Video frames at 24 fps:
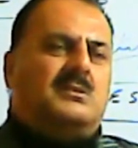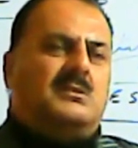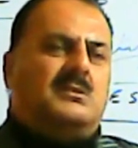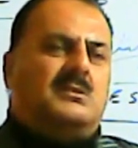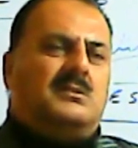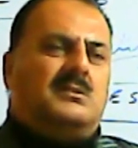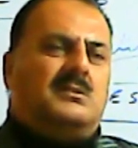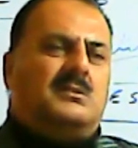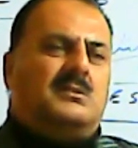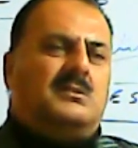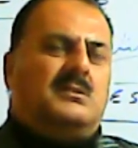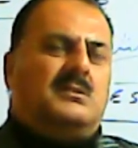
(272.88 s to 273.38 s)

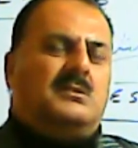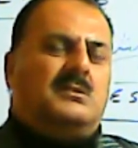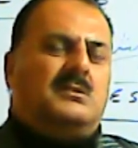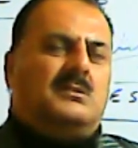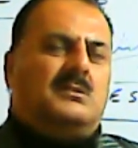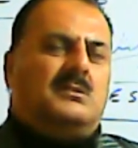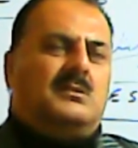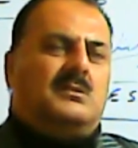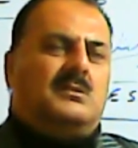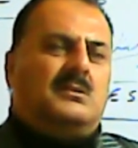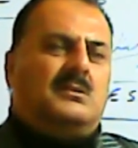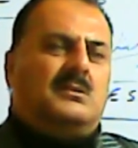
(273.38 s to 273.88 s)

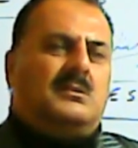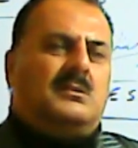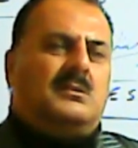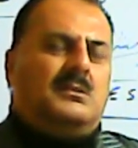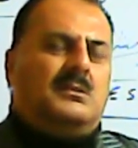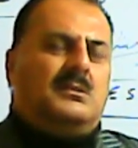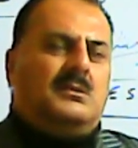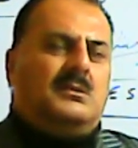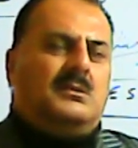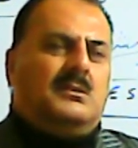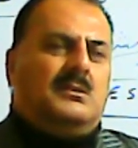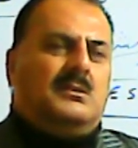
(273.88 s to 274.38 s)

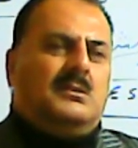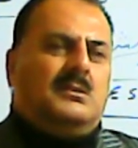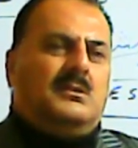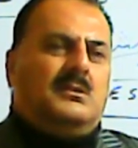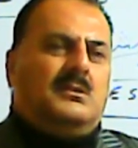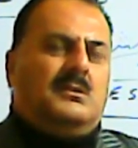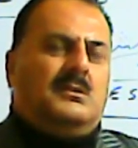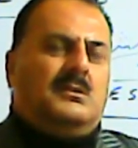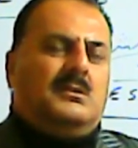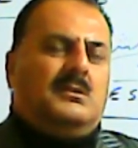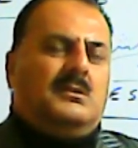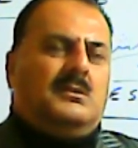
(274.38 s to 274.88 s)

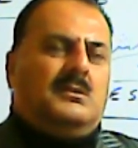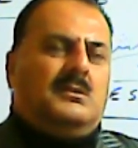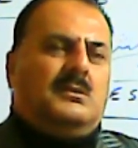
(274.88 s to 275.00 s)
(silence)